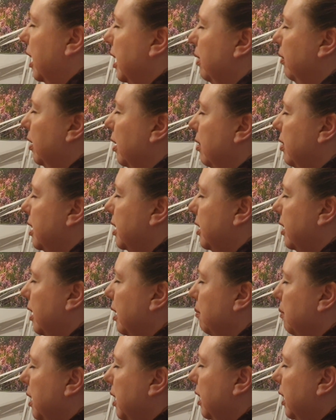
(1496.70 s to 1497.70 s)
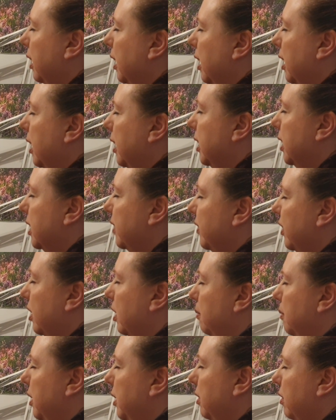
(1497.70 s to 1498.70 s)
I am going to thank my guides for
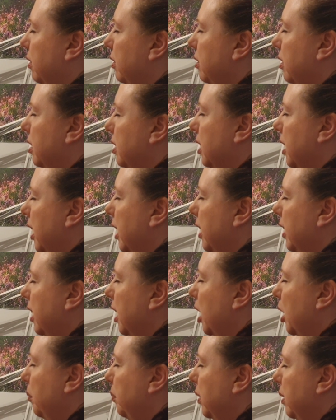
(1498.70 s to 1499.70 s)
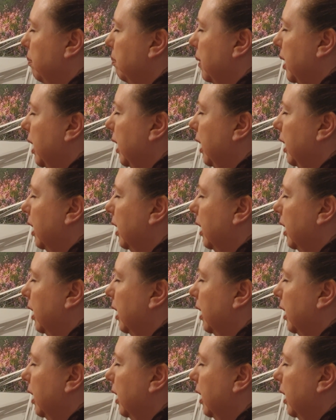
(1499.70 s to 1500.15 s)
coming through today and helping me.